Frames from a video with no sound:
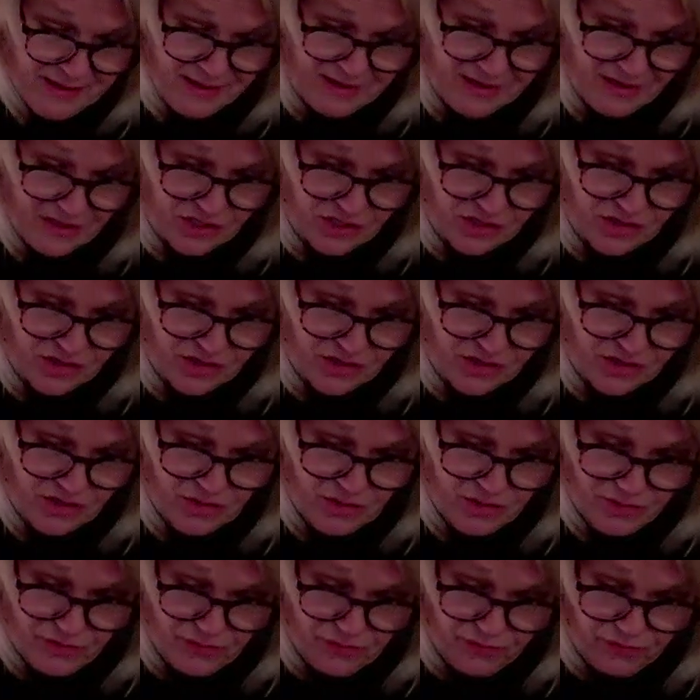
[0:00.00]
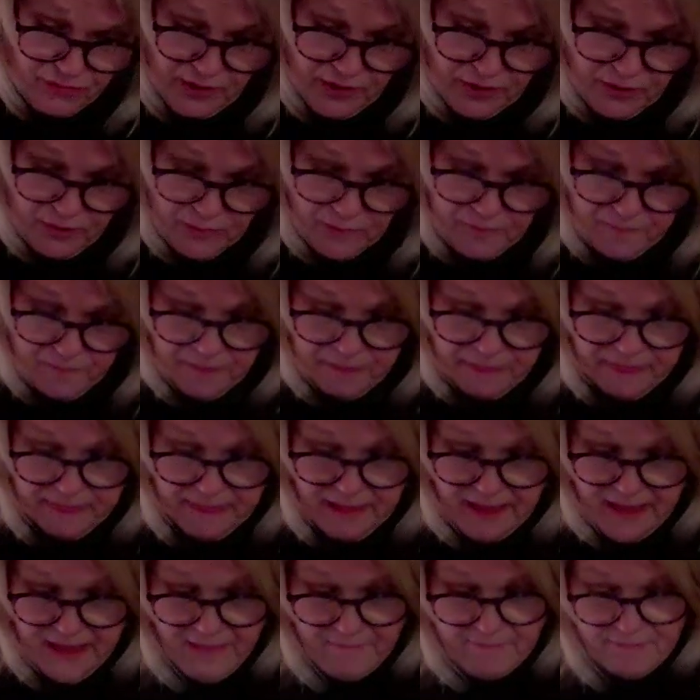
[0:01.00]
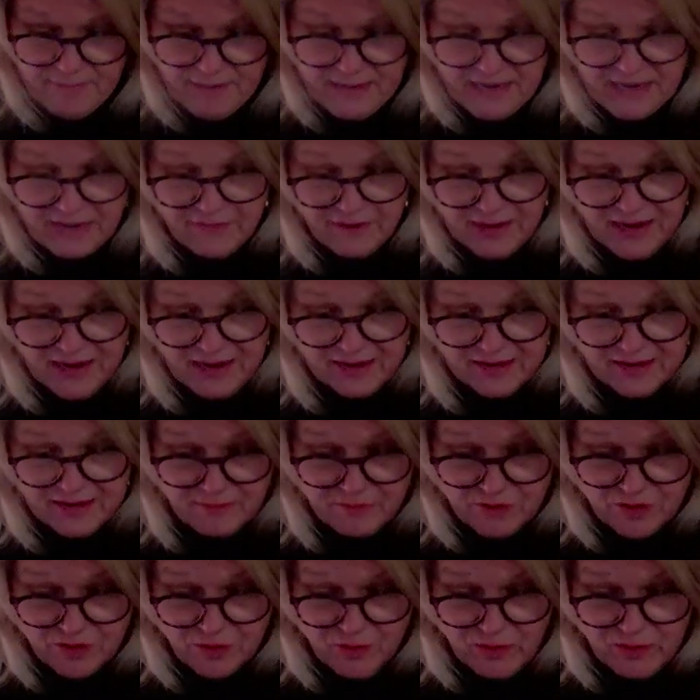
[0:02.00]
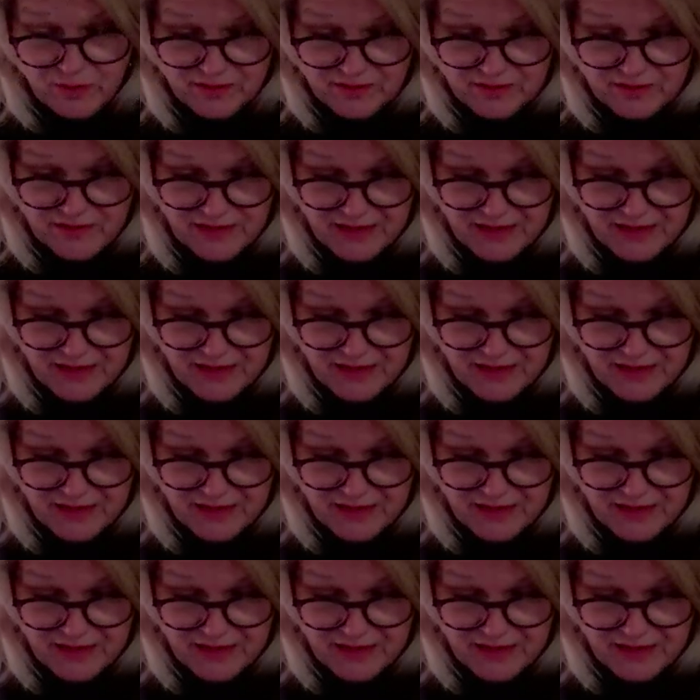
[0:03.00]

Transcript: It's just going to overflow. But even as I'm doing this,